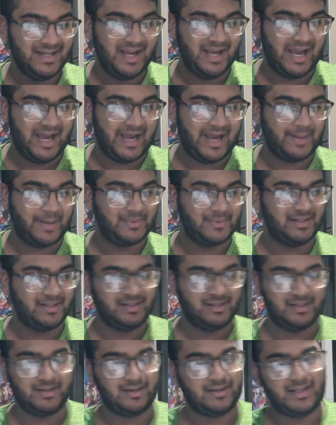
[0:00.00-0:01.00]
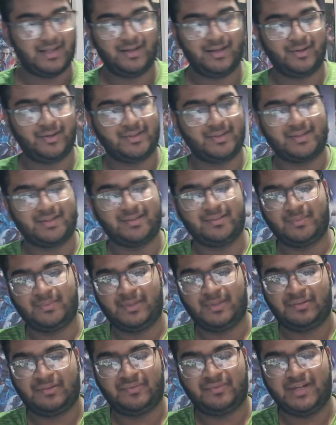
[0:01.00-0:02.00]
It looks
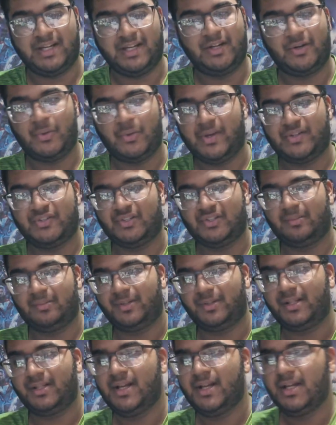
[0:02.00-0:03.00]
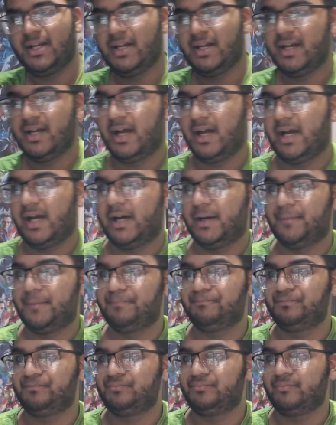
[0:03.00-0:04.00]
really questionable.
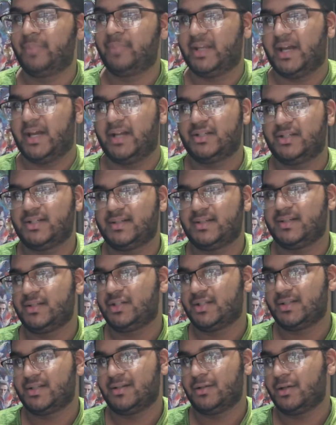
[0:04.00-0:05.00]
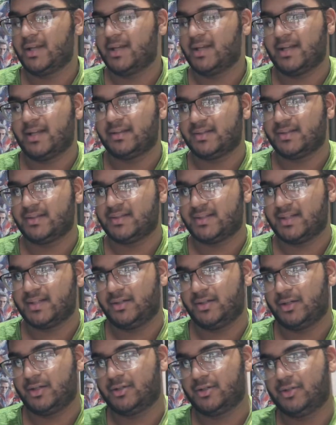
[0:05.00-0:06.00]
But yeah, just looking at this
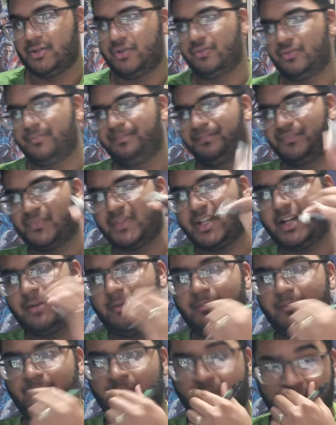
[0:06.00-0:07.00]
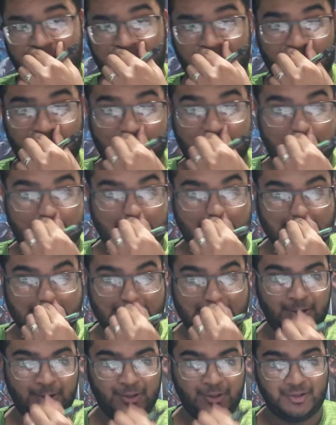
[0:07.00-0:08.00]
Doctor Doom, kind of bring it back
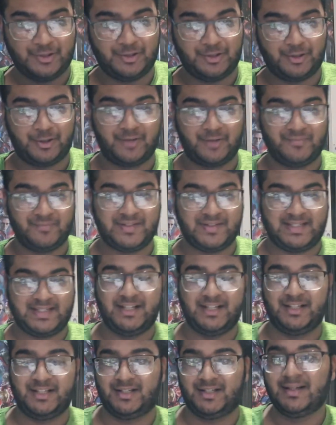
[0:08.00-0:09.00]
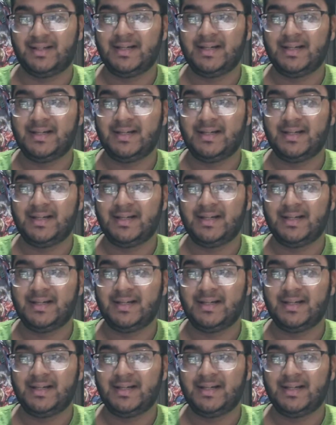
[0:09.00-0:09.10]
to the conversation.